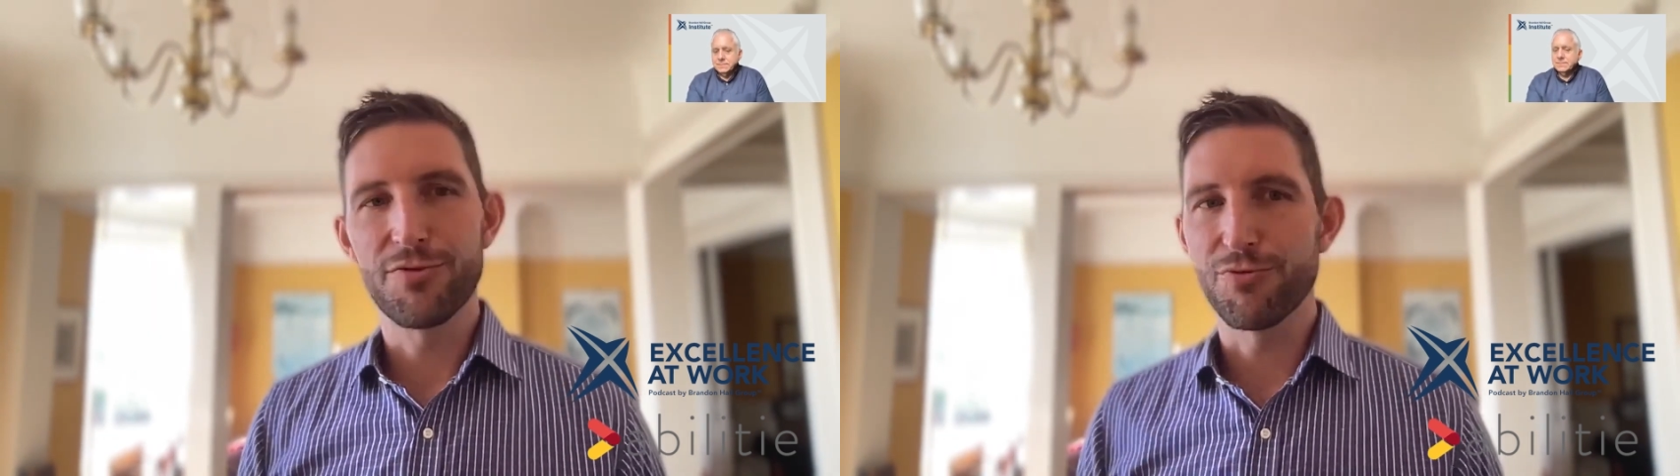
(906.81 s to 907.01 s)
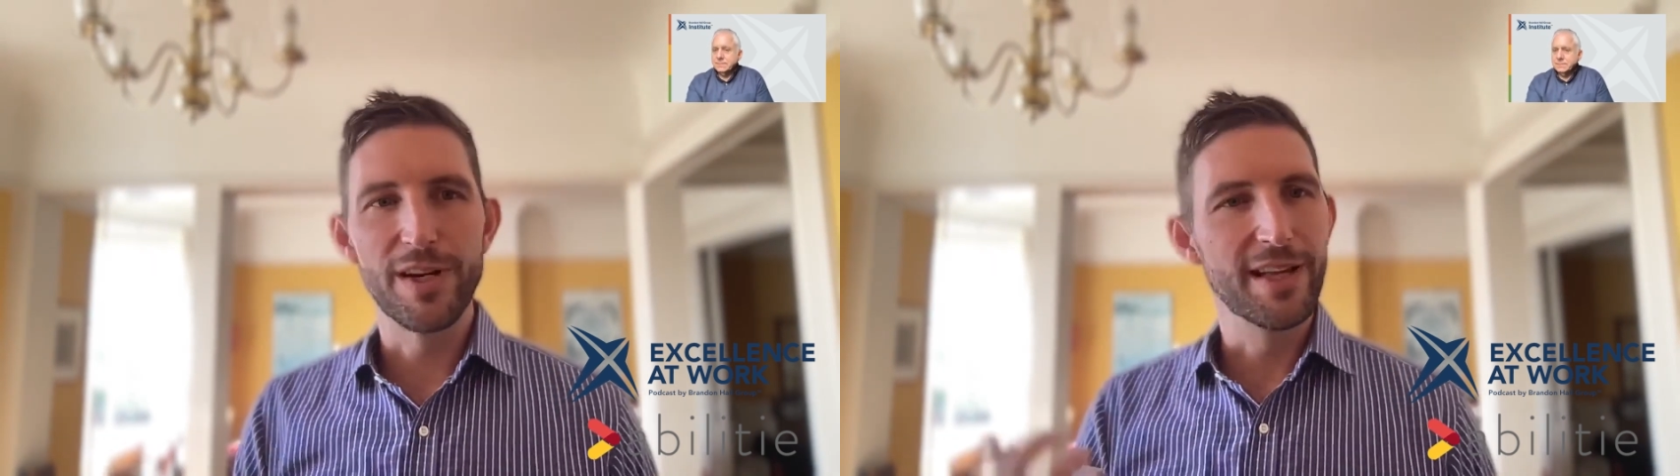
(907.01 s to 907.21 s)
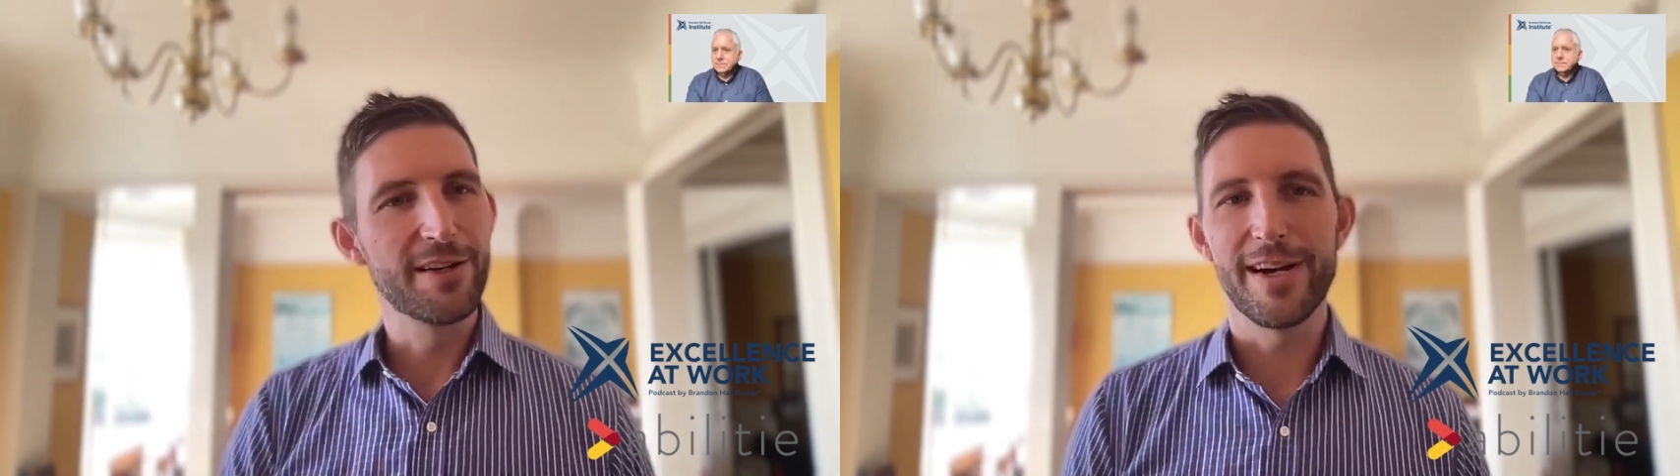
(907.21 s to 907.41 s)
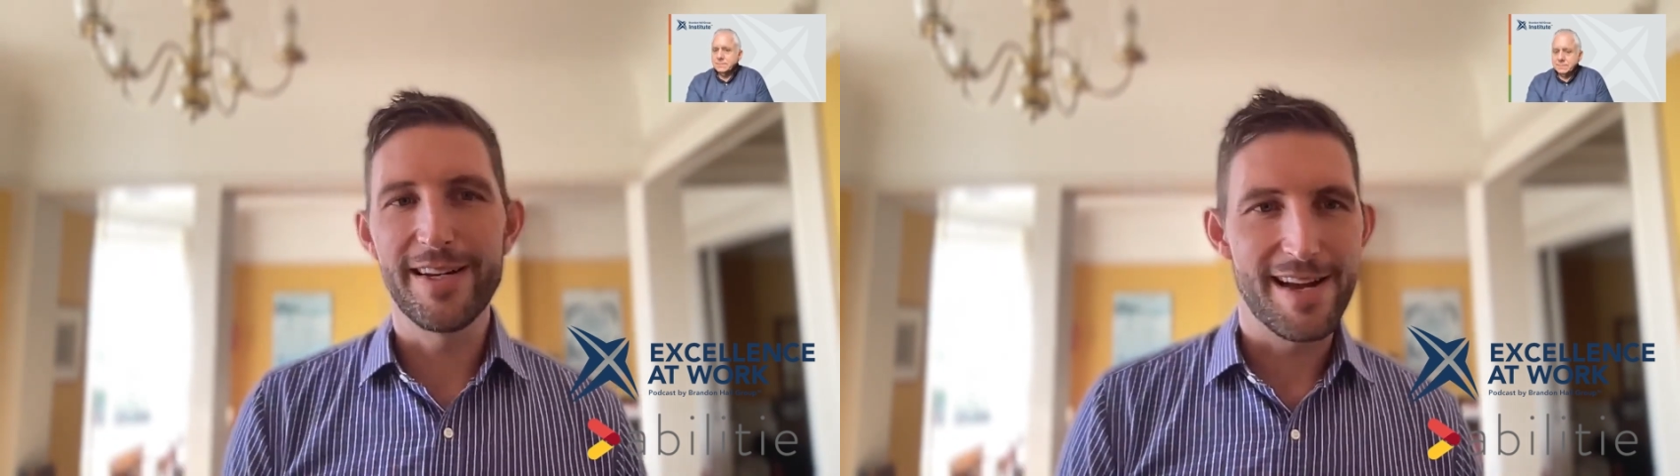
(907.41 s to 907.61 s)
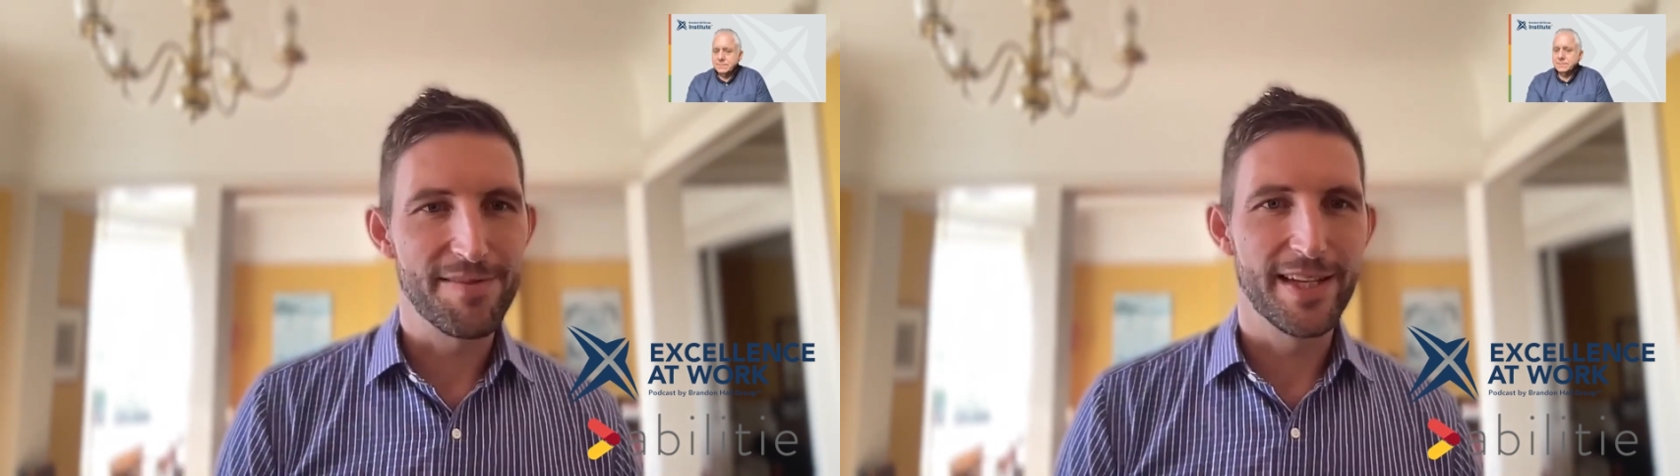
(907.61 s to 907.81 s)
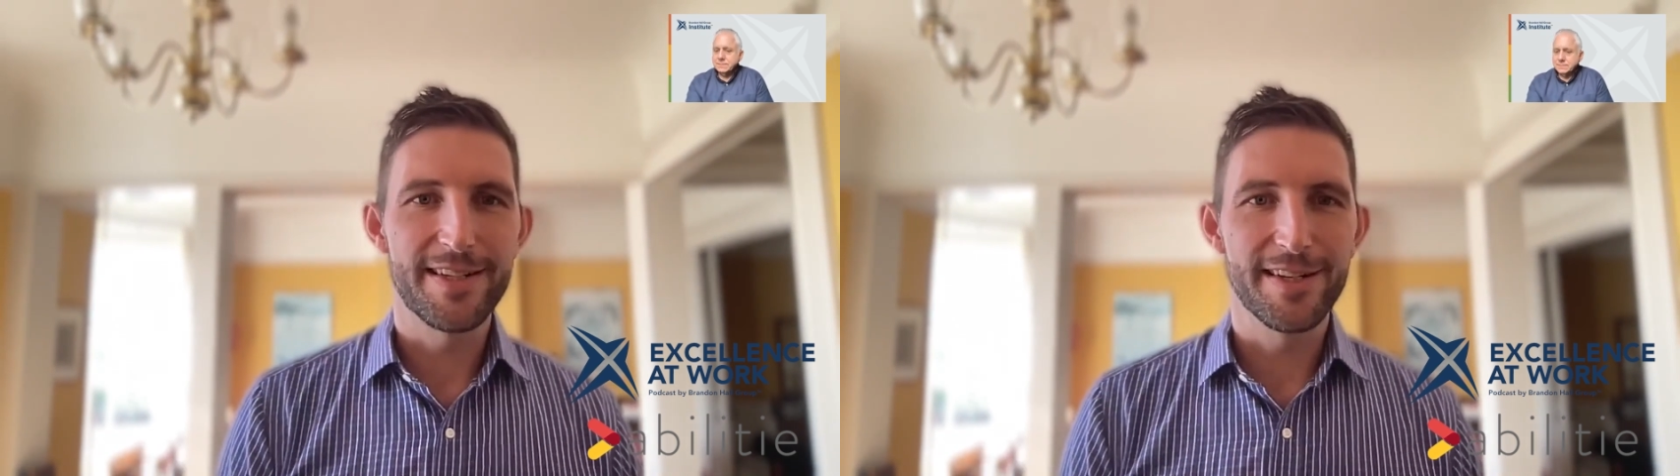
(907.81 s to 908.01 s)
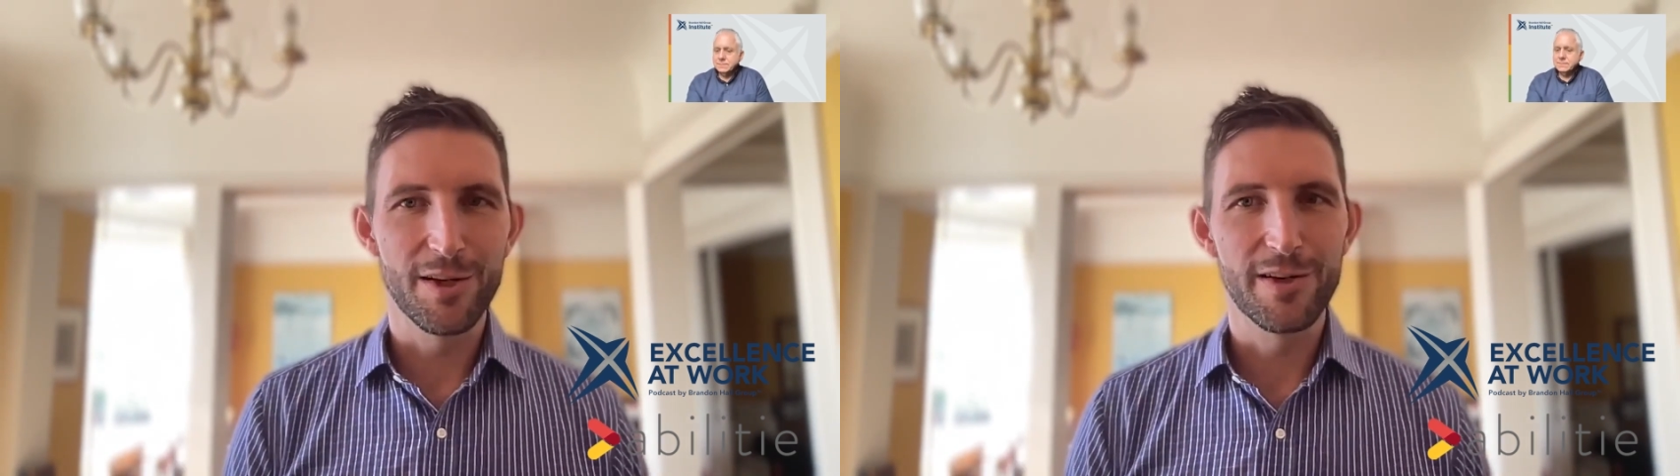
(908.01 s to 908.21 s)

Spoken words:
it's really great to have LinkedIn